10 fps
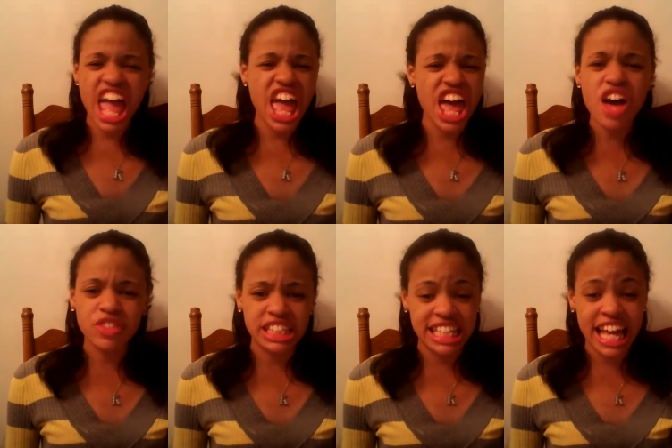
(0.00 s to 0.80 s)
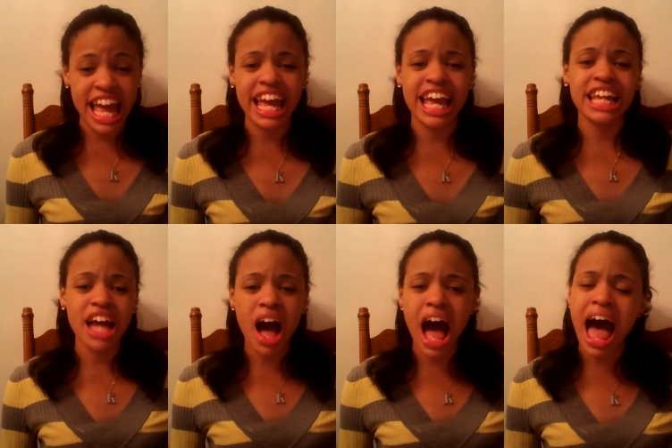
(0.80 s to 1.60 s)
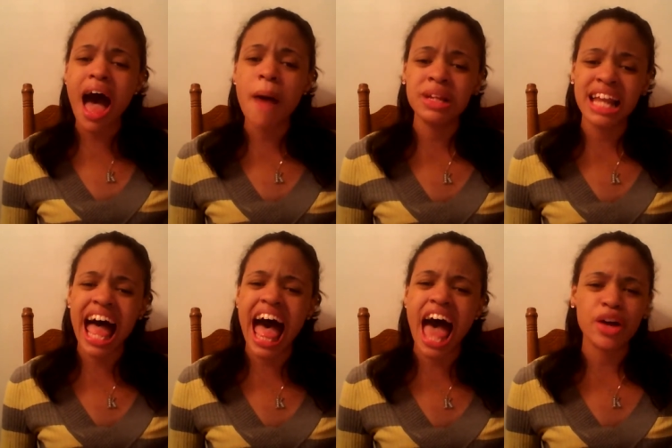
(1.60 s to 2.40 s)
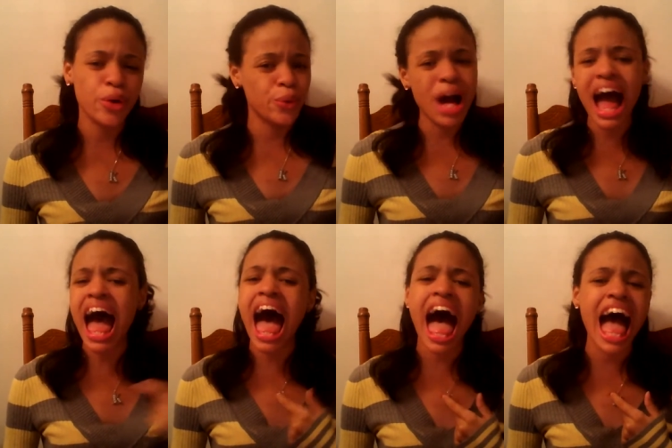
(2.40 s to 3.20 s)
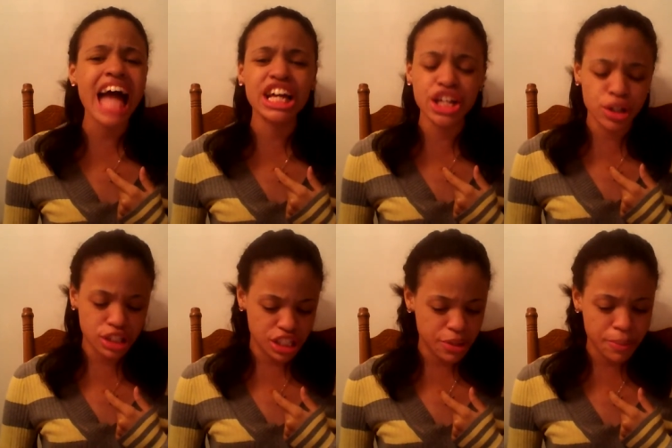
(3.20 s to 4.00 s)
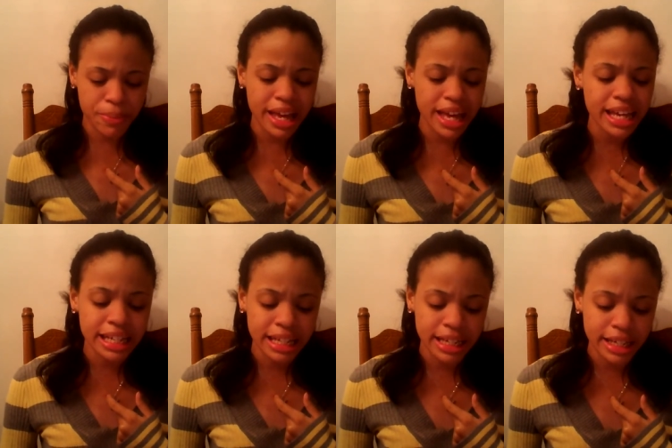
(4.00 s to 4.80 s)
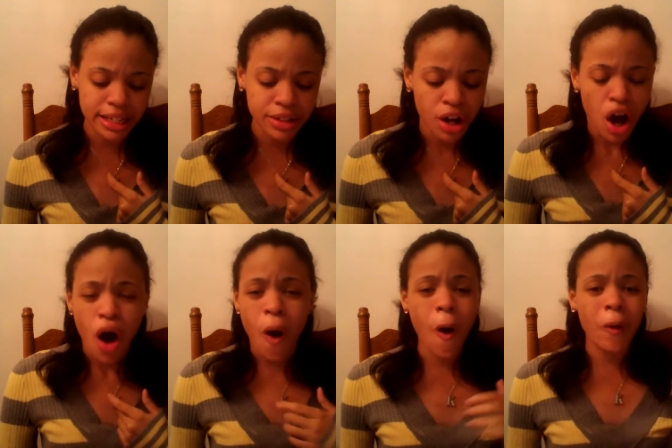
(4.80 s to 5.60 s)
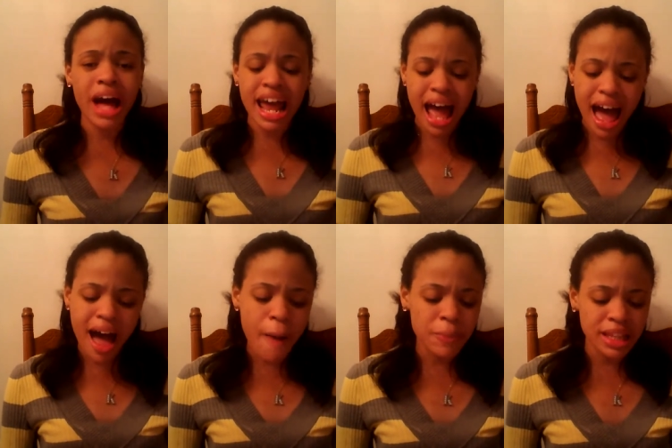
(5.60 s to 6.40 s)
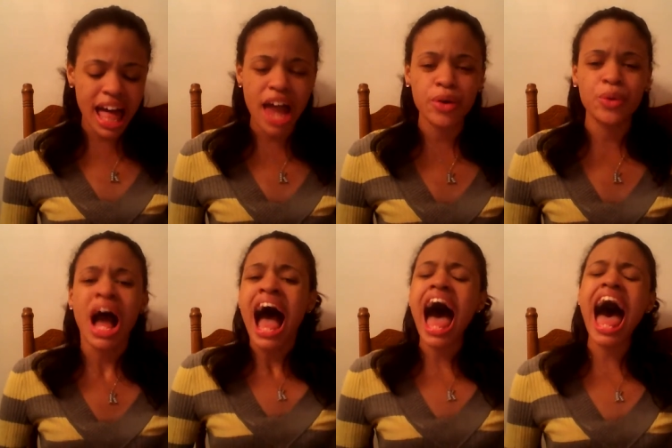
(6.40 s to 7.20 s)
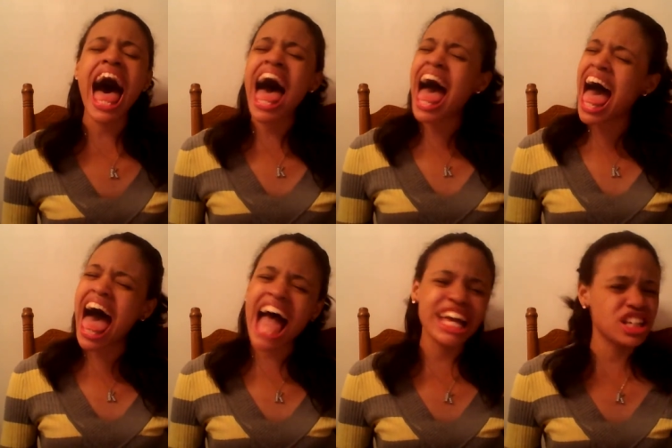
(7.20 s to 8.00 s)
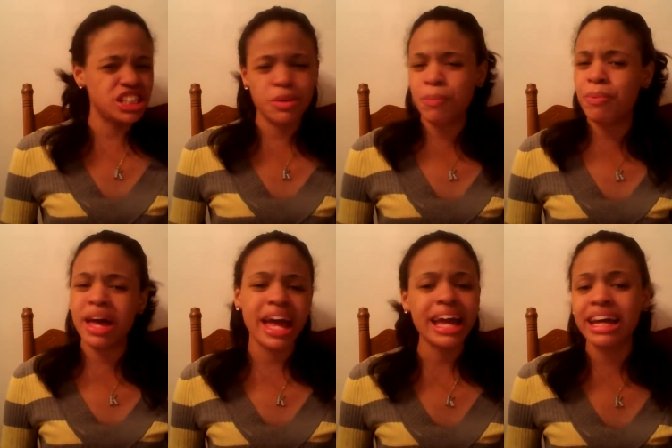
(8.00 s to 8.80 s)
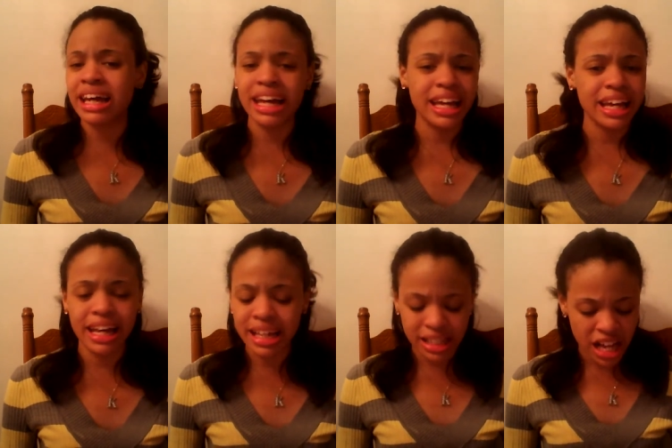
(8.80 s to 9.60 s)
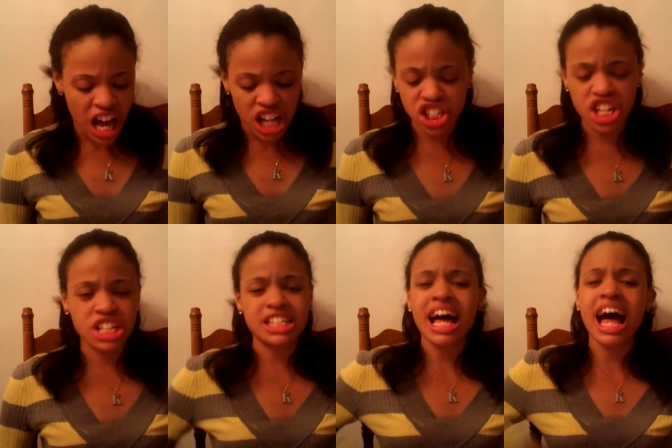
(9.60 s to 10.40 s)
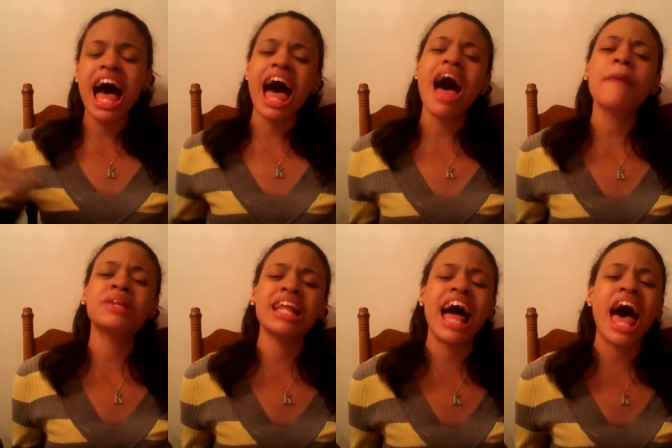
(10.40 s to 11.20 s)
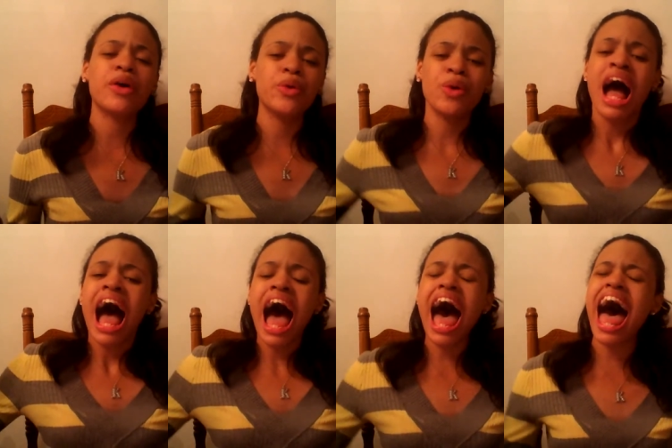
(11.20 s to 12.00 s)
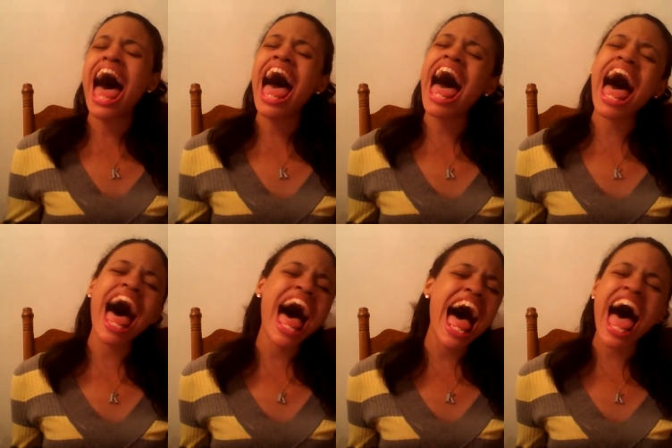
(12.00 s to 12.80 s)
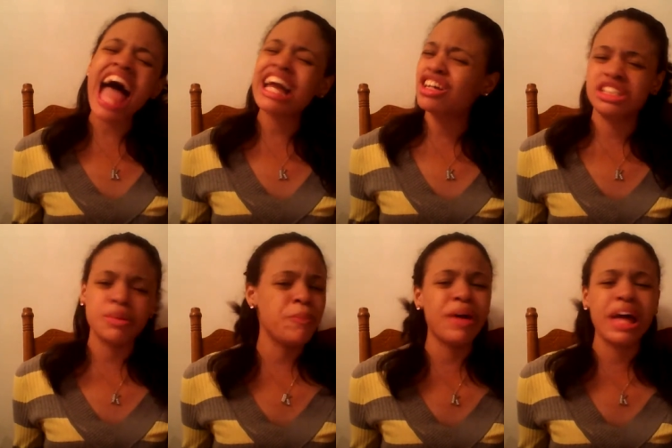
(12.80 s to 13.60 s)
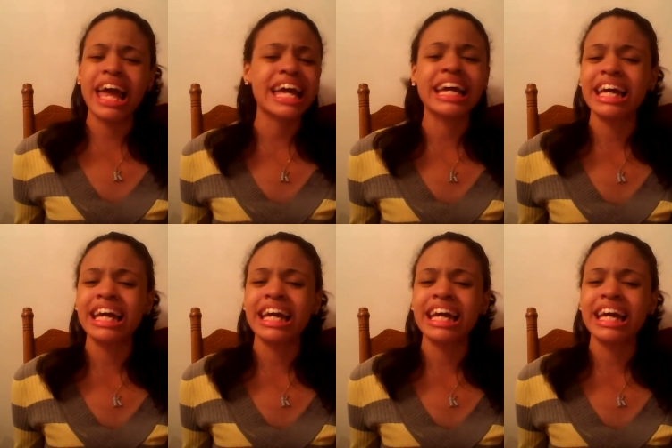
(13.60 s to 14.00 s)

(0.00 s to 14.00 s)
every stain. No, I'm not who I used to be. Oh God, I'm not who I used to be. Jesus, I'm not who I used to be.